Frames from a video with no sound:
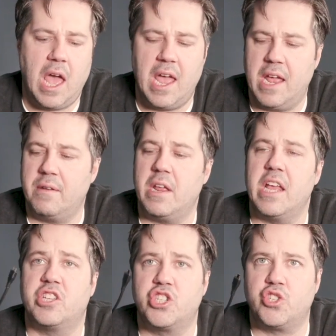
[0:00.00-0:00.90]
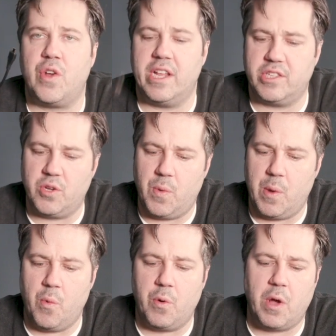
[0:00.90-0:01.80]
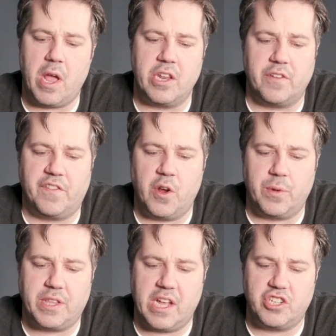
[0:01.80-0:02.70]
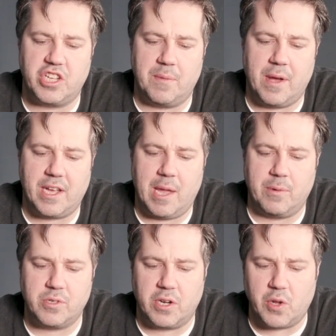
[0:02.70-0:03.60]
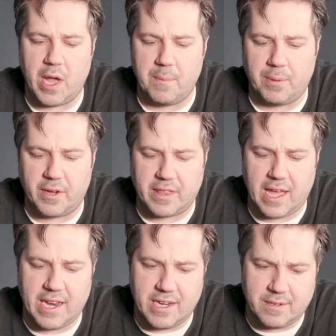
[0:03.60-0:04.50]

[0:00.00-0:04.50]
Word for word: and it's straight so it won't interfere with the HDMI cable. So I'm gonna go ahead and plug that